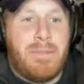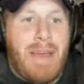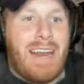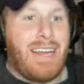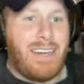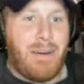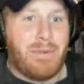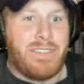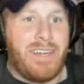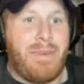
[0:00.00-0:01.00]
demanding a
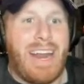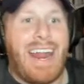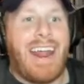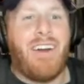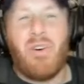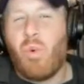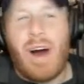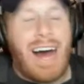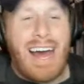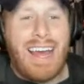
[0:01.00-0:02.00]
double team. And I don't know
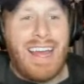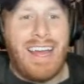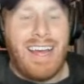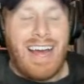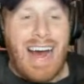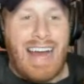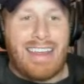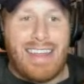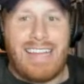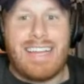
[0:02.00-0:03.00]
why I
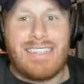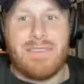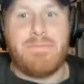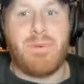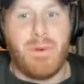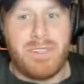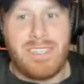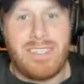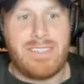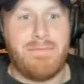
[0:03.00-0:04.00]
think that's
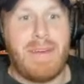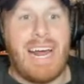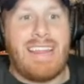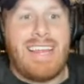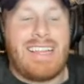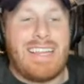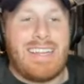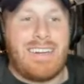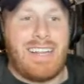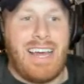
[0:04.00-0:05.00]
important, but I think that
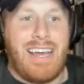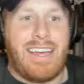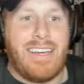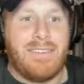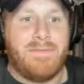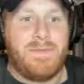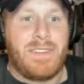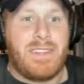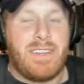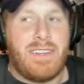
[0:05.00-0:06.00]
they're like
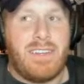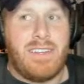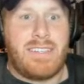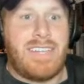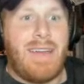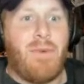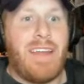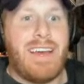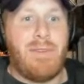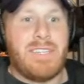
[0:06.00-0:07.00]
the same
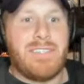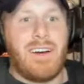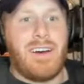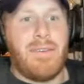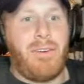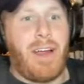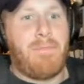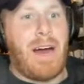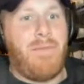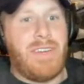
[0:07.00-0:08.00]
way that we saw Greg
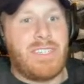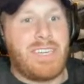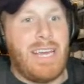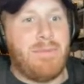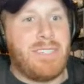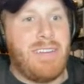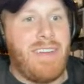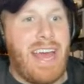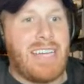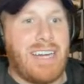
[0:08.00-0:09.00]
Popovich scheme Steve
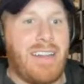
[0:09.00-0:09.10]
Nash